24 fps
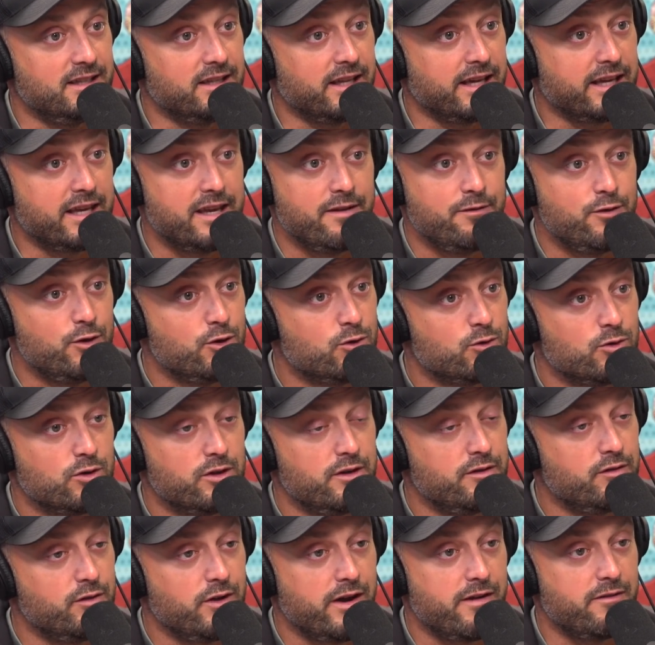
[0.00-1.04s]
Like if you're
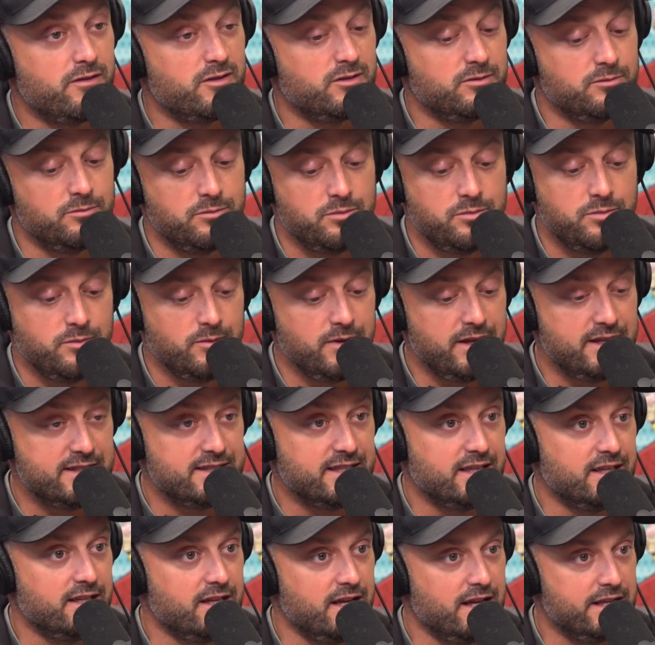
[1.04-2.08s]
having, is
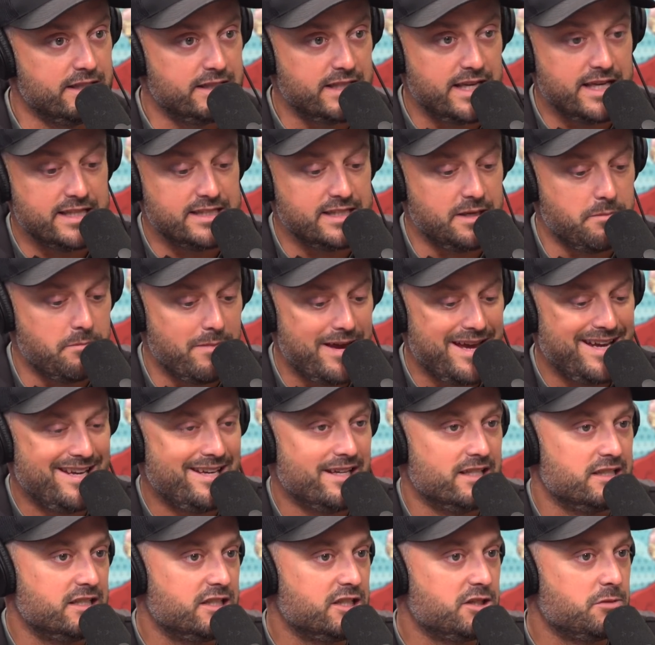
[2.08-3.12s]
it make
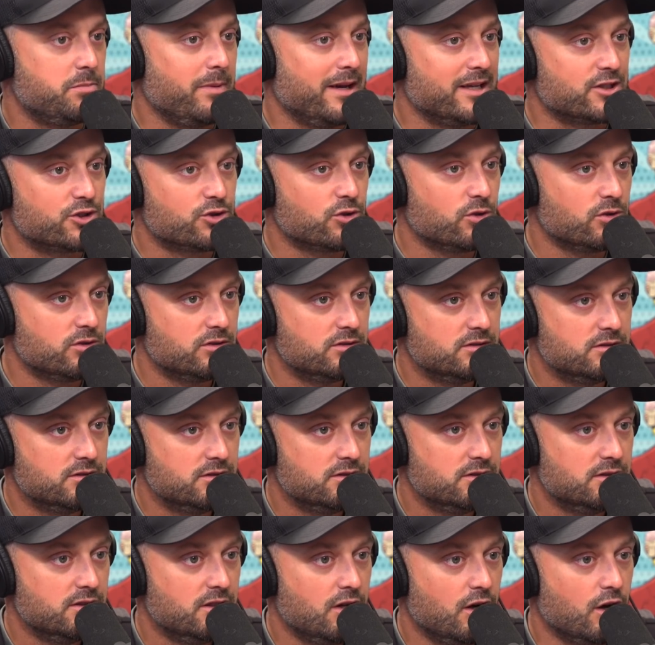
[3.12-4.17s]
it special,
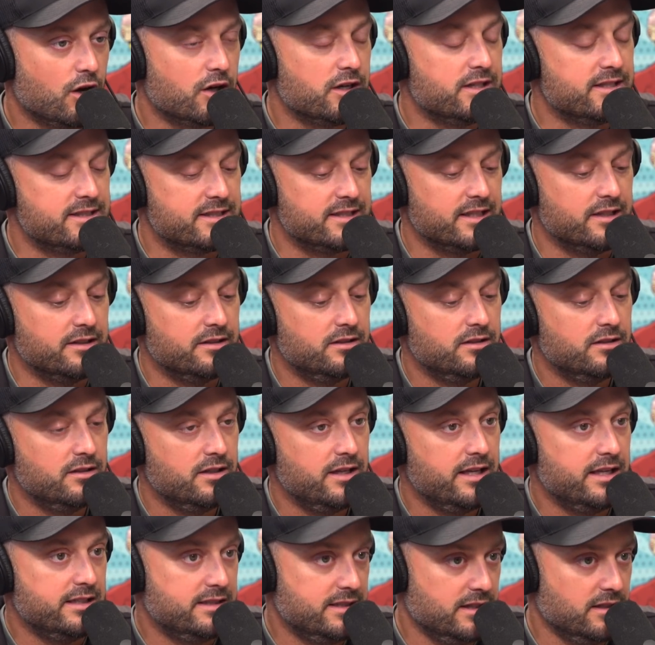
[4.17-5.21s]
or is
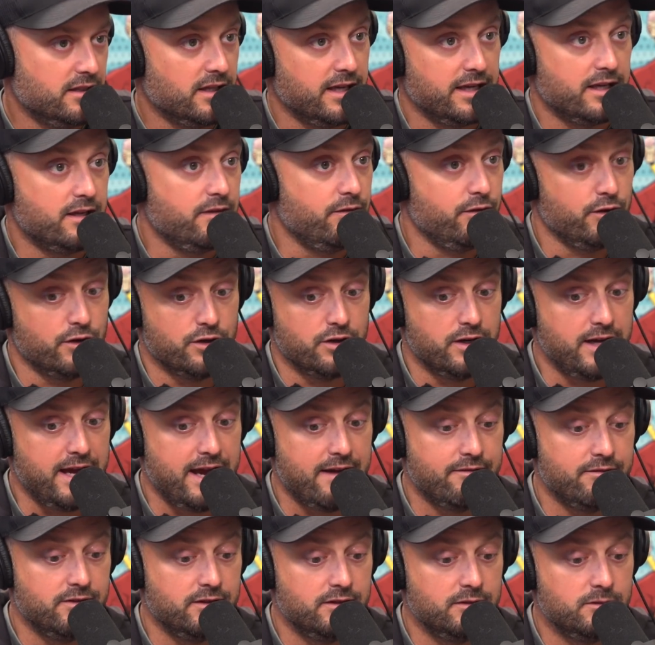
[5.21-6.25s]
it like if you're
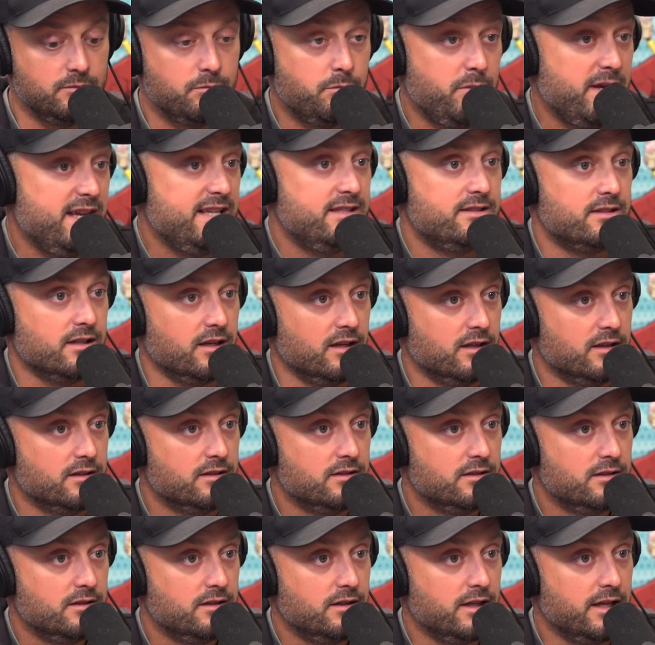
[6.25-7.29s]
having pizza
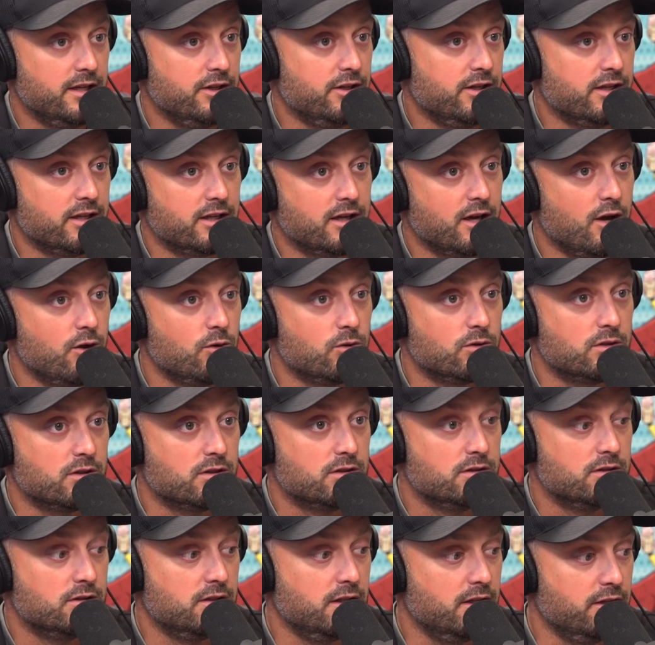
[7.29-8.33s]
and you get a Coke
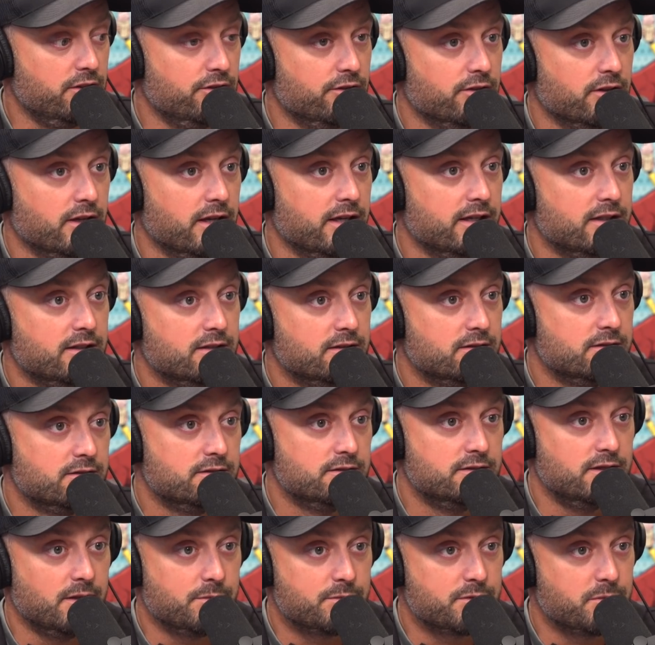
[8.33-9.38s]
and you're like
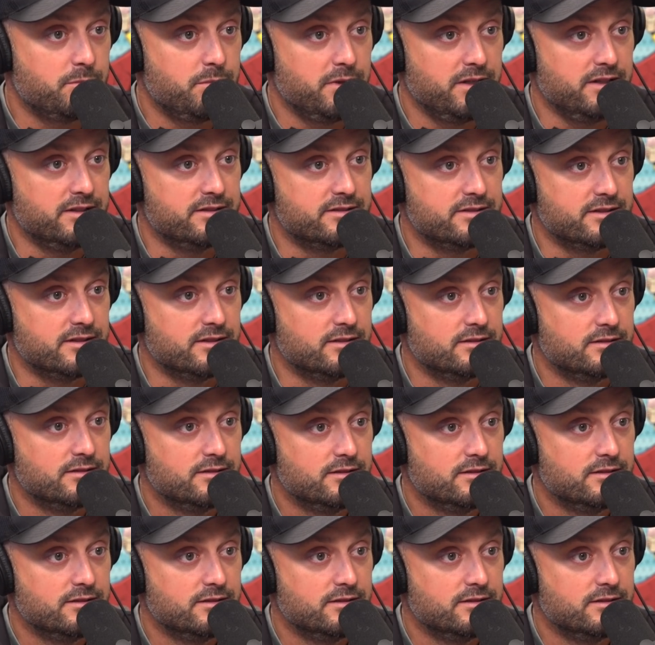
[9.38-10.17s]
dump some peanuts in?